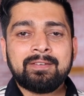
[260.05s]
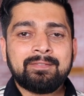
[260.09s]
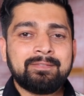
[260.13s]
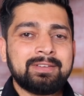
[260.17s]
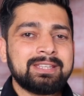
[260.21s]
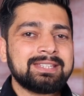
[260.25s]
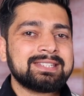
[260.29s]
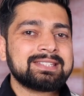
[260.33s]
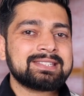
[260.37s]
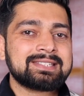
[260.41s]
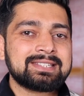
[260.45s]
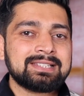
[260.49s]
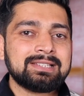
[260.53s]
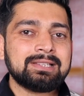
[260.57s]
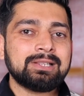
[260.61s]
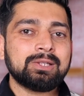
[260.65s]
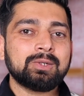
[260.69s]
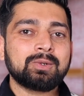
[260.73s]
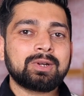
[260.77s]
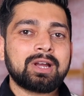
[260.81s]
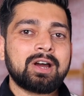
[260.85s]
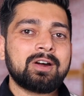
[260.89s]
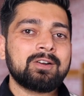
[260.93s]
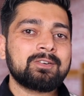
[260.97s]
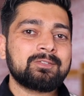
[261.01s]
we still
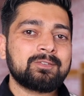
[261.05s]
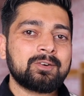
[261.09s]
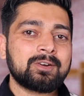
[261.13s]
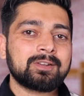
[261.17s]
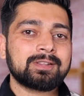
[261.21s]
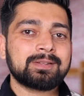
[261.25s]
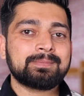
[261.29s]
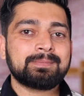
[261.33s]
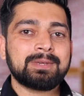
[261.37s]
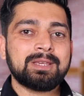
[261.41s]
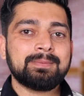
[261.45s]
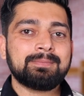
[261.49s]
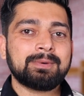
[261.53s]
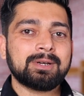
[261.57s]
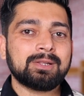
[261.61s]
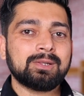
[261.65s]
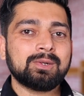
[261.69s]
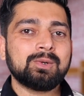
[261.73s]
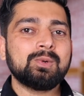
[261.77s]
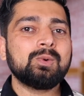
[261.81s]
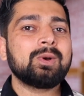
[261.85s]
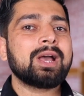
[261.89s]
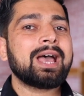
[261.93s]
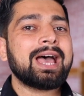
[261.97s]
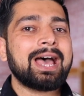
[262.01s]
look out for the people
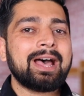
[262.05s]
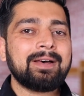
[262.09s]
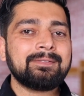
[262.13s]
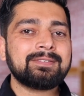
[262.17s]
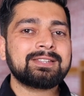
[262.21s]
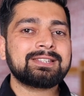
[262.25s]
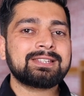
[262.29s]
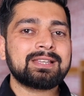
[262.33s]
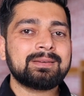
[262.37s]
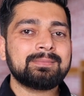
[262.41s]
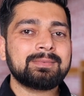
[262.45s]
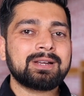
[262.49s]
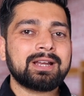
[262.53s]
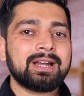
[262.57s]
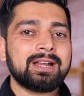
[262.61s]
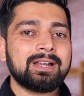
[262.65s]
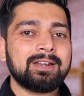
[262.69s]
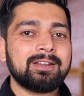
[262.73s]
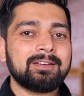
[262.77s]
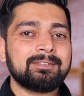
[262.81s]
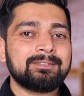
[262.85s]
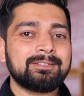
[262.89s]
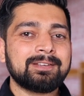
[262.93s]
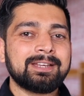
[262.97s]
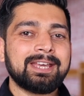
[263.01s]
who have some
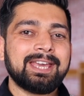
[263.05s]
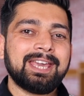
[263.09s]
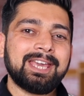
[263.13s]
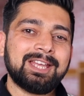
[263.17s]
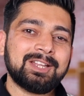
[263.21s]
kind of an